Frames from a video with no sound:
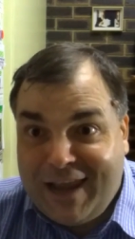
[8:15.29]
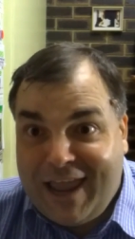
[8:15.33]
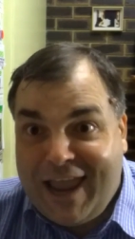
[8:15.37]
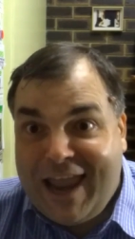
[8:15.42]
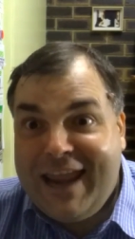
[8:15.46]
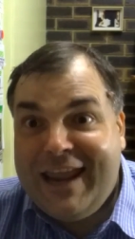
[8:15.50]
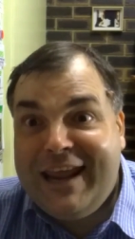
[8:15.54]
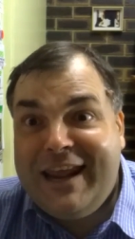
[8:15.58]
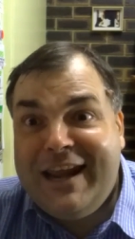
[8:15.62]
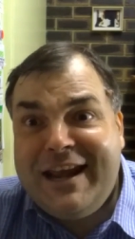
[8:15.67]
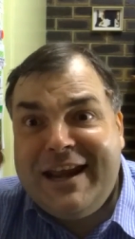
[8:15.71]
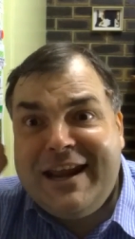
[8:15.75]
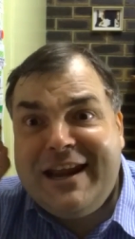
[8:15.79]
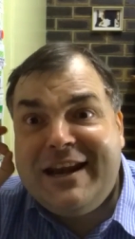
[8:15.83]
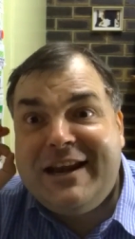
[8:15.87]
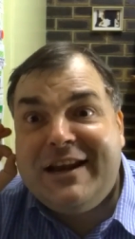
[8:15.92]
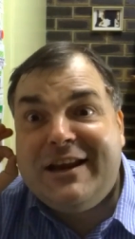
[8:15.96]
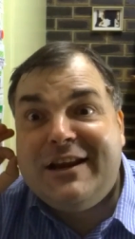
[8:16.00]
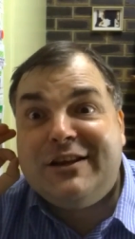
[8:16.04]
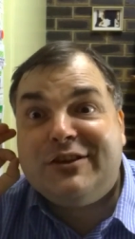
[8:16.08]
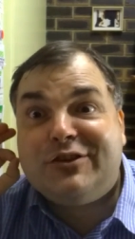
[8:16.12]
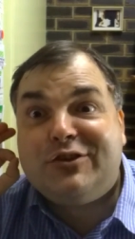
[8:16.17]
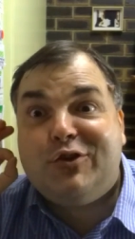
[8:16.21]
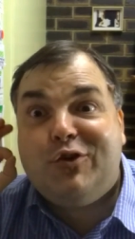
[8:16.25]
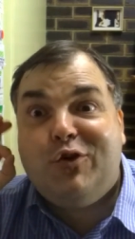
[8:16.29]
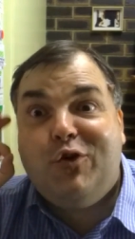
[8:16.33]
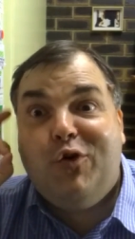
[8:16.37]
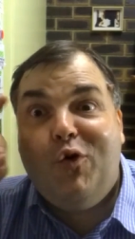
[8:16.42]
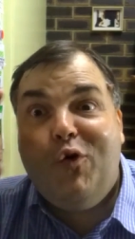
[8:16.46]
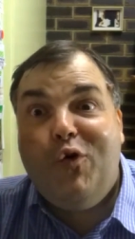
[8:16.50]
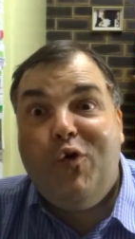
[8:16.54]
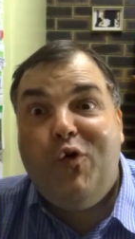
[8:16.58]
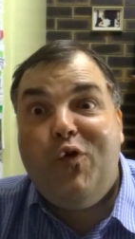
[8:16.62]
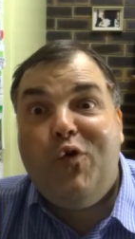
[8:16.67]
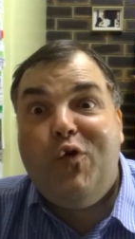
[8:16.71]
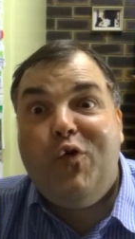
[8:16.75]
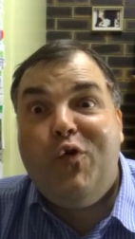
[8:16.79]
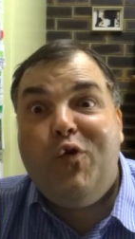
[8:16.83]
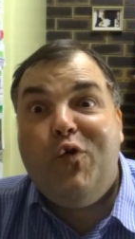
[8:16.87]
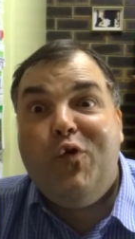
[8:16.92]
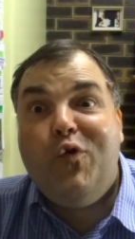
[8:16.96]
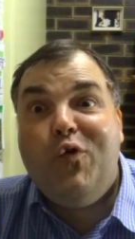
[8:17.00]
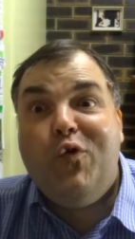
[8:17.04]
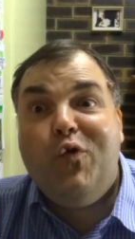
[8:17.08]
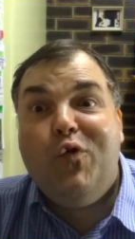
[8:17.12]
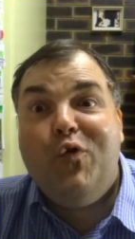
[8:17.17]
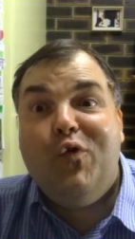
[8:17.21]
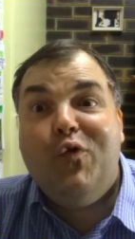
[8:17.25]
It is
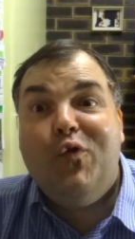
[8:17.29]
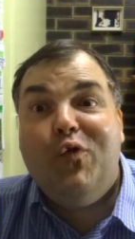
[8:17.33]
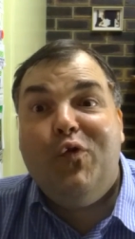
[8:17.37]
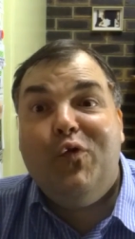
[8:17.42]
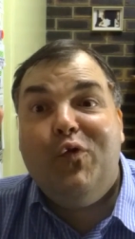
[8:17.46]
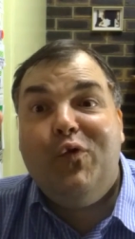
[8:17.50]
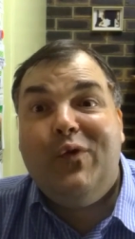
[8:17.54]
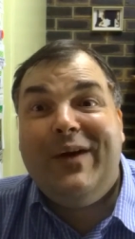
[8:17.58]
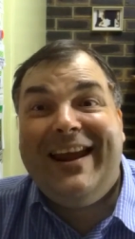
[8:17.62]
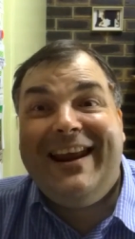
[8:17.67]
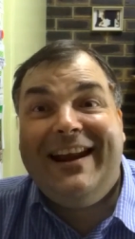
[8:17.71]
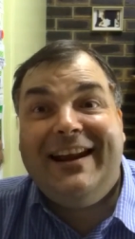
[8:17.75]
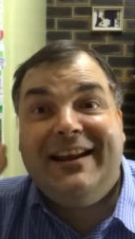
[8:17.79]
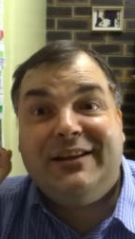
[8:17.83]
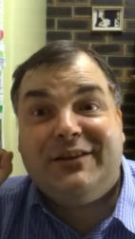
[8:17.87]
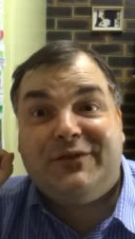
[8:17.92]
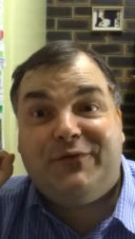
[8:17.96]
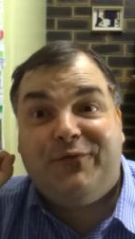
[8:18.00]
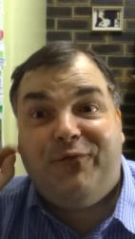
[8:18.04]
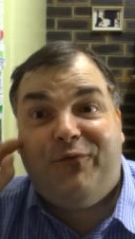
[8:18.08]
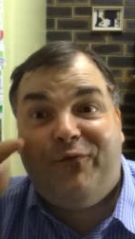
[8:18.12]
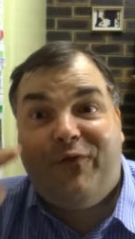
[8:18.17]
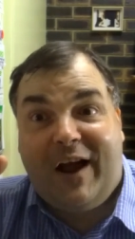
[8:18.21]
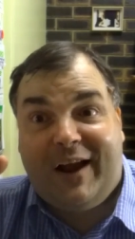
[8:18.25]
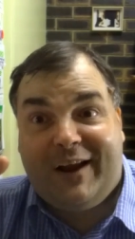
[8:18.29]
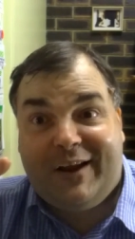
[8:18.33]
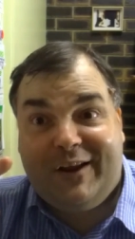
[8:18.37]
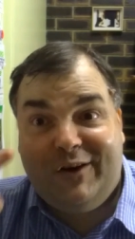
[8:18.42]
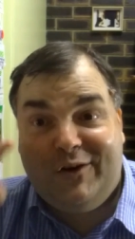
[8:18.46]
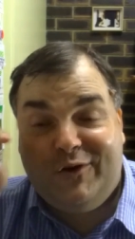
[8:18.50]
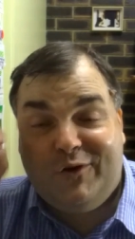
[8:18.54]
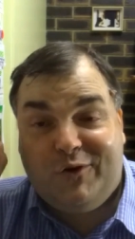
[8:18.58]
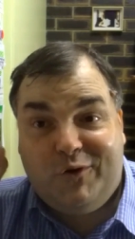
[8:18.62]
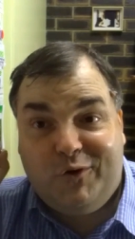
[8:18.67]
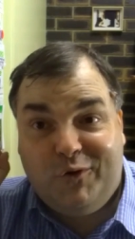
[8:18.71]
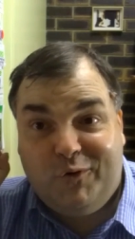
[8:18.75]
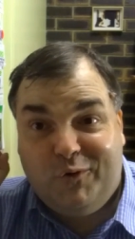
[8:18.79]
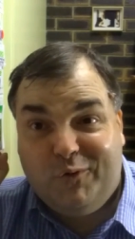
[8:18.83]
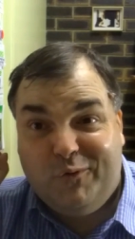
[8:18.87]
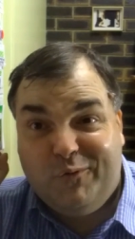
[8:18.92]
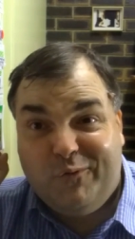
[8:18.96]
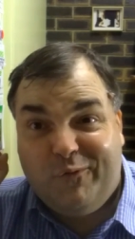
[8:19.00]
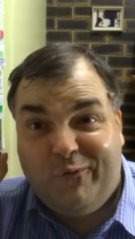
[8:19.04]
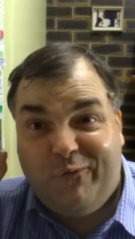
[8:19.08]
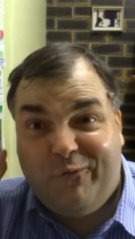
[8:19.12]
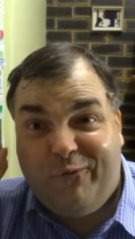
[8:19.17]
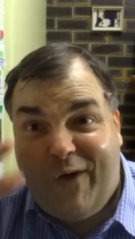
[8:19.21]
cool. It is fucking cool.